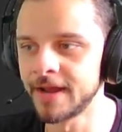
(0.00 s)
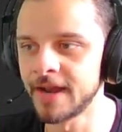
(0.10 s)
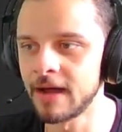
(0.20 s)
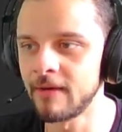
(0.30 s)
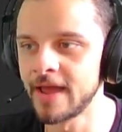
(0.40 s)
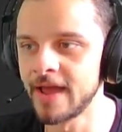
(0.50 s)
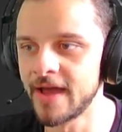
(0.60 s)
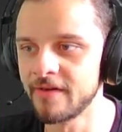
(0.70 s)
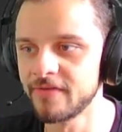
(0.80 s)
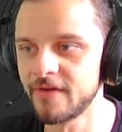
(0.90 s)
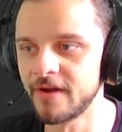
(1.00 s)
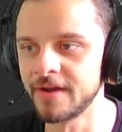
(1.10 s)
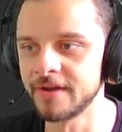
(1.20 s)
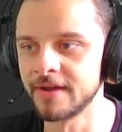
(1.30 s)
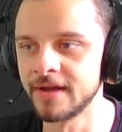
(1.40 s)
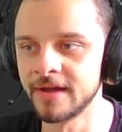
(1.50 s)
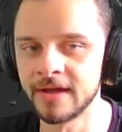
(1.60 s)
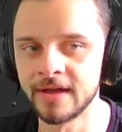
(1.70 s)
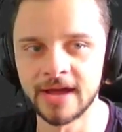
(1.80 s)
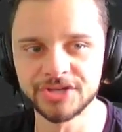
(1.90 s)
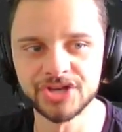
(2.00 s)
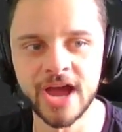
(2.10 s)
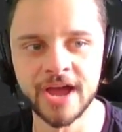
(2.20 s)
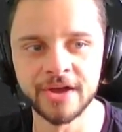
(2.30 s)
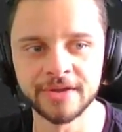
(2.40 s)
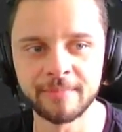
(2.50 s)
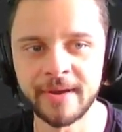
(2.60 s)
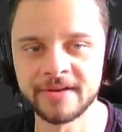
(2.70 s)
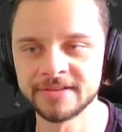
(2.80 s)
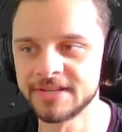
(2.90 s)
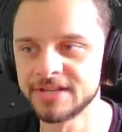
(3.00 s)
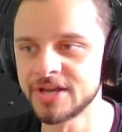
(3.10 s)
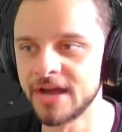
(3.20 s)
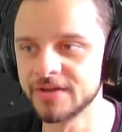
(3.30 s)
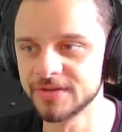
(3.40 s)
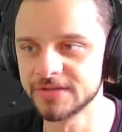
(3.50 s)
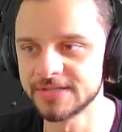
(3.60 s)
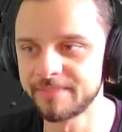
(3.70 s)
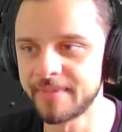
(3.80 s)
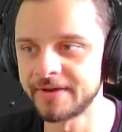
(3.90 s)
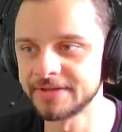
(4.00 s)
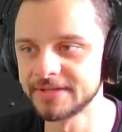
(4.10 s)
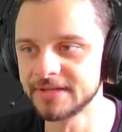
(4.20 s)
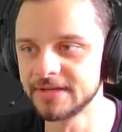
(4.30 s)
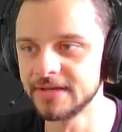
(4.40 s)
And now I have a child, a parent and a child. So this is the parent.